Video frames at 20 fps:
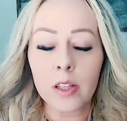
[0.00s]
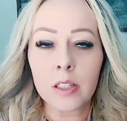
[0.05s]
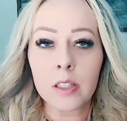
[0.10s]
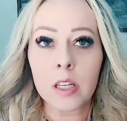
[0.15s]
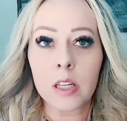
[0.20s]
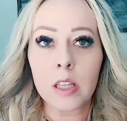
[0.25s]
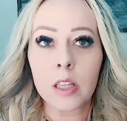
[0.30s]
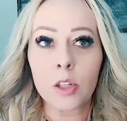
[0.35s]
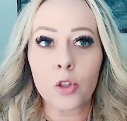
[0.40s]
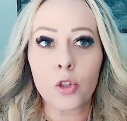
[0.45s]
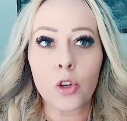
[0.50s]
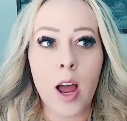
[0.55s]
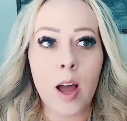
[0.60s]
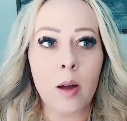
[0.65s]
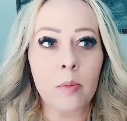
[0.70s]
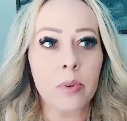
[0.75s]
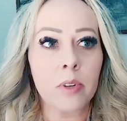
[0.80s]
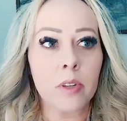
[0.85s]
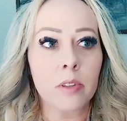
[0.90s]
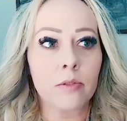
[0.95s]
into the
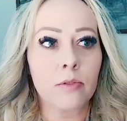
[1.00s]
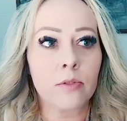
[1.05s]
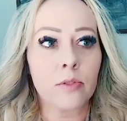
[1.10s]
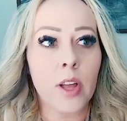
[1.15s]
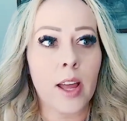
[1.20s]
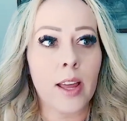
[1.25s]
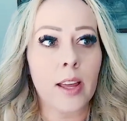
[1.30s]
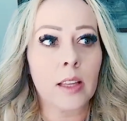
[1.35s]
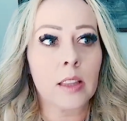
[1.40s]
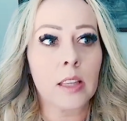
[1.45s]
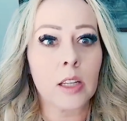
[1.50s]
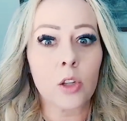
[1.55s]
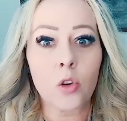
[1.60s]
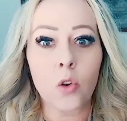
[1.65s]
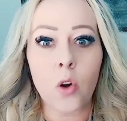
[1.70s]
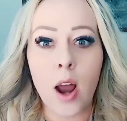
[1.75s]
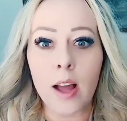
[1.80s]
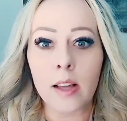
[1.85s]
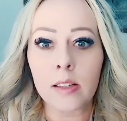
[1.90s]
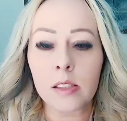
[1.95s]
trap of like the
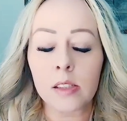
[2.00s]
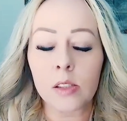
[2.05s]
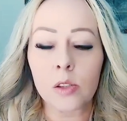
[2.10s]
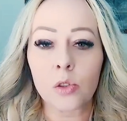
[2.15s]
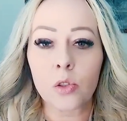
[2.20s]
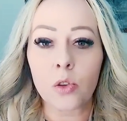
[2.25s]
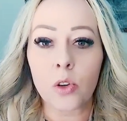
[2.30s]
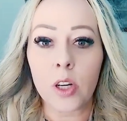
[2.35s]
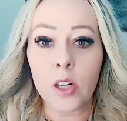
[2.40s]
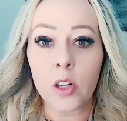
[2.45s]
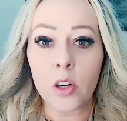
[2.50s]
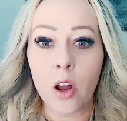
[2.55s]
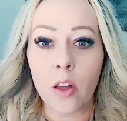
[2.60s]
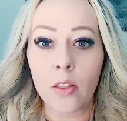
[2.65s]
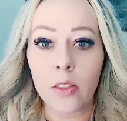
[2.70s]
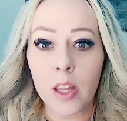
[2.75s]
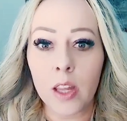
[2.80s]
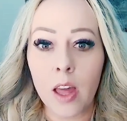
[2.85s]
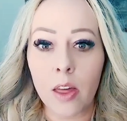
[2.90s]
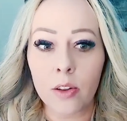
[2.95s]
grass is greener
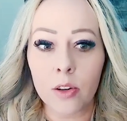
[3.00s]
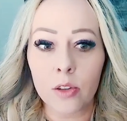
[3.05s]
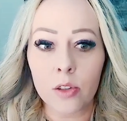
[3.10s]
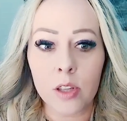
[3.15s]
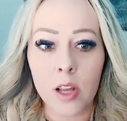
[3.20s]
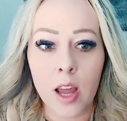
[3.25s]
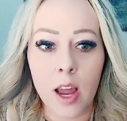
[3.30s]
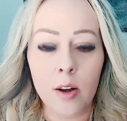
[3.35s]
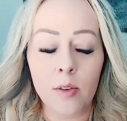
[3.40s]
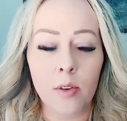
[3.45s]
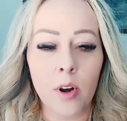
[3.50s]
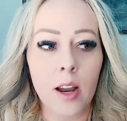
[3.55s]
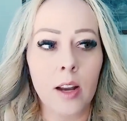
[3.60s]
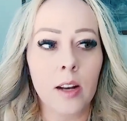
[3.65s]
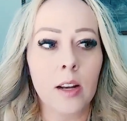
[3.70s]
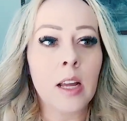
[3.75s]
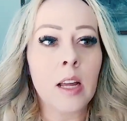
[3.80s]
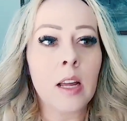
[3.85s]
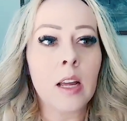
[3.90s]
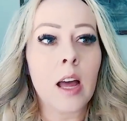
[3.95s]
on the other side,
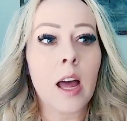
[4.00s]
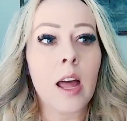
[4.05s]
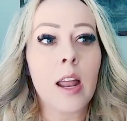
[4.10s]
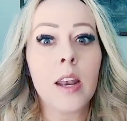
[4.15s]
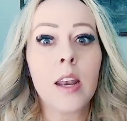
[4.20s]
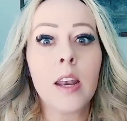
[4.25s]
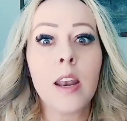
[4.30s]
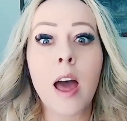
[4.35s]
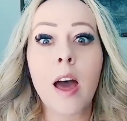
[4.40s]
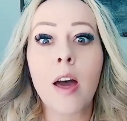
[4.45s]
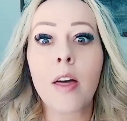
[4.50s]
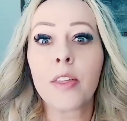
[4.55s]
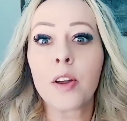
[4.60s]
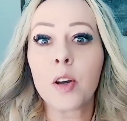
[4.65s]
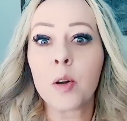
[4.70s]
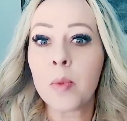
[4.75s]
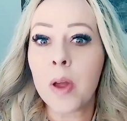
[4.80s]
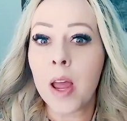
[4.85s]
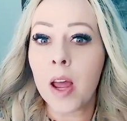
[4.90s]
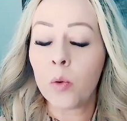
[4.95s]
right?
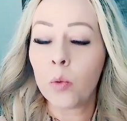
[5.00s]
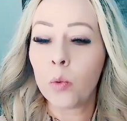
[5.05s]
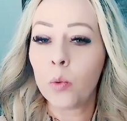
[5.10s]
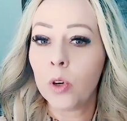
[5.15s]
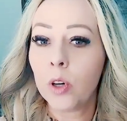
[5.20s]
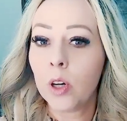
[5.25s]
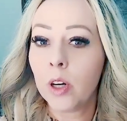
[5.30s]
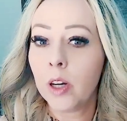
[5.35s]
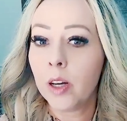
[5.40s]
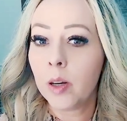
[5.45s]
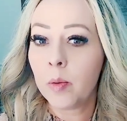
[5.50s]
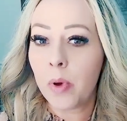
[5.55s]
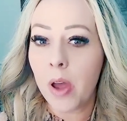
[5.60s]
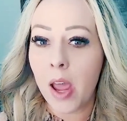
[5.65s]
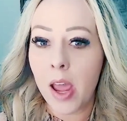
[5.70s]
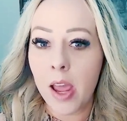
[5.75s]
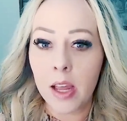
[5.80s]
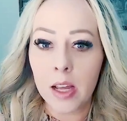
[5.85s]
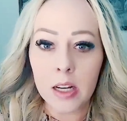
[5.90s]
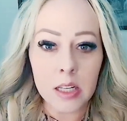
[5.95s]
Another man would
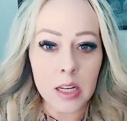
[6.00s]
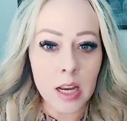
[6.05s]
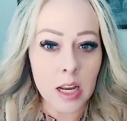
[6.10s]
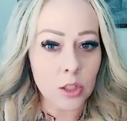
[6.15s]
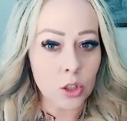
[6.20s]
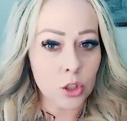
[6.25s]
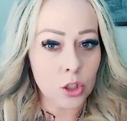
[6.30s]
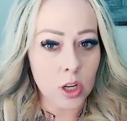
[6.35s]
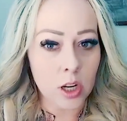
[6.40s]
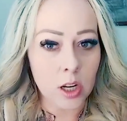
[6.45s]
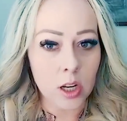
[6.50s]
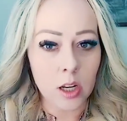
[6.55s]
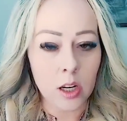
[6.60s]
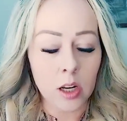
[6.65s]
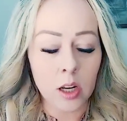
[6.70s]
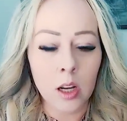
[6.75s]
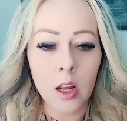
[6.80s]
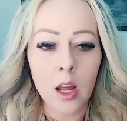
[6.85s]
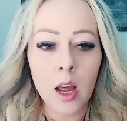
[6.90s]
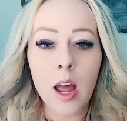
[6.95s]
pay
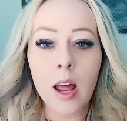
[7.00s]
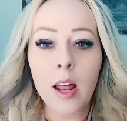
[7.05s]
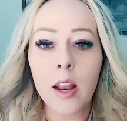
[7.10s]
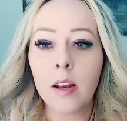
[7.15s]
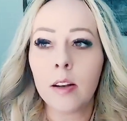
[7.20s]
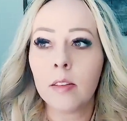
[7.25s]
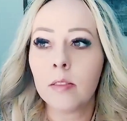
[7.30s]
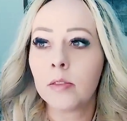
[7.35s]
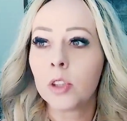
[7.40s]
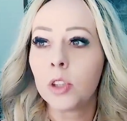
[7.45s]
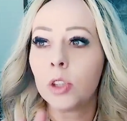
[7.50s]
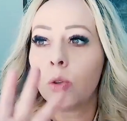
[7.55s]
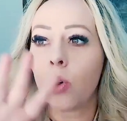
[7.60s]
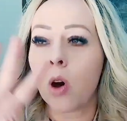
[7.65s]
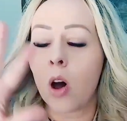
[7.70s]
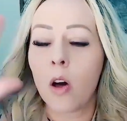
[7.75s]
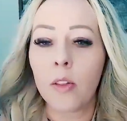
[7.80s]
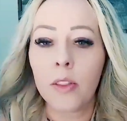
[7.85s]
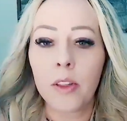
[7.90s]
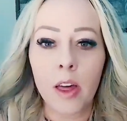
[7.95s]
attention to
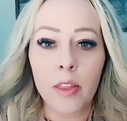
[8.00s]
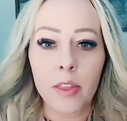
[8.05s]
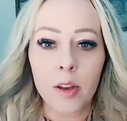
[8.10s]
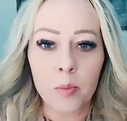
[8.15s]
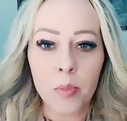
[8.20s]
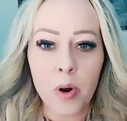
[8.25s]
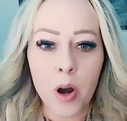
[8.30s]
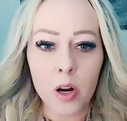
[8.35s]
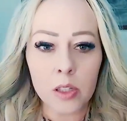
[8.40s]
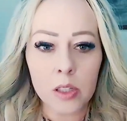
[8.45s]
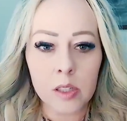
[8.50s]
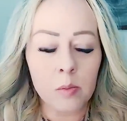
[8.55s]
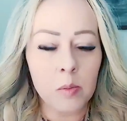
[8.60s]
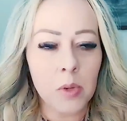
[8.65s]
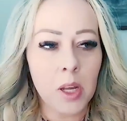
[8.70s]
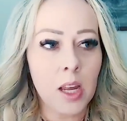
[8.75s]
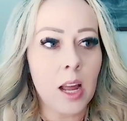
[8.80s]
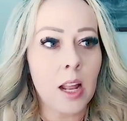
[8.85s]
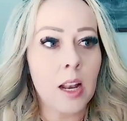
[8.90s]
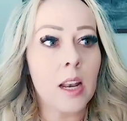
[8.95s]
all the other parts of
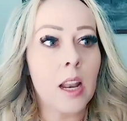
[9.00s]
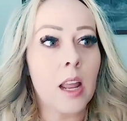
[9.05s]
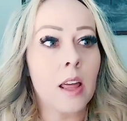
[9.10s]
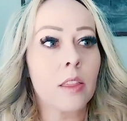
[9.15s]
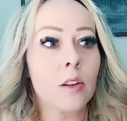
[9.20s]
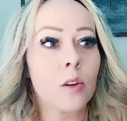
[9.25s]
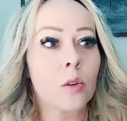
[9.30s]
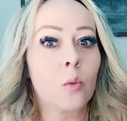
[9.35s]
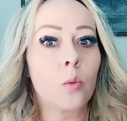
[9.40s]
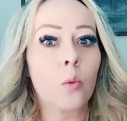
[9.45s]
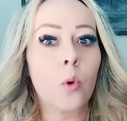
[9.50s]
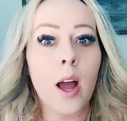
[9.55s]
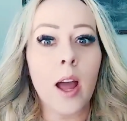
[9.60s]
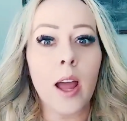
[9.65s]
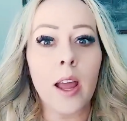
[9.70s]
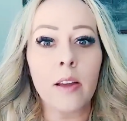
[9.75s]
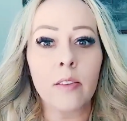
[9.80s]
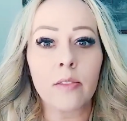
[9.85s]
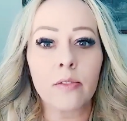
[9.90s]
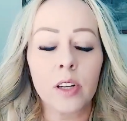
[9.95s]
me. Another
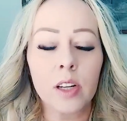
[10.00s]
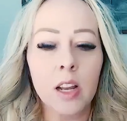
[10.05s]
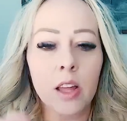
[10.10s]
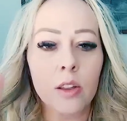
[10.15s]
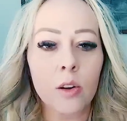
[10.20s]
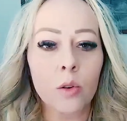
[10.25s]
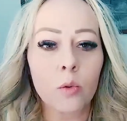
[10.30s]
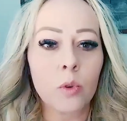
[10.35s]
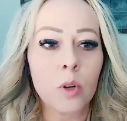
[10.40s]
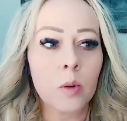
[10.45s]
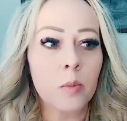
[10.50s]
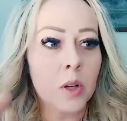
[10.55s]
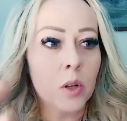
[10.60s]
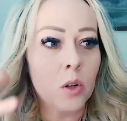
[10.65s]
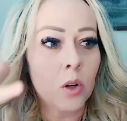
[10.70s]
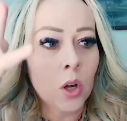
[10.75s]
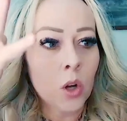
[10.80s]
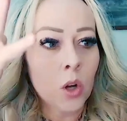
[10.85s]
wife, another woman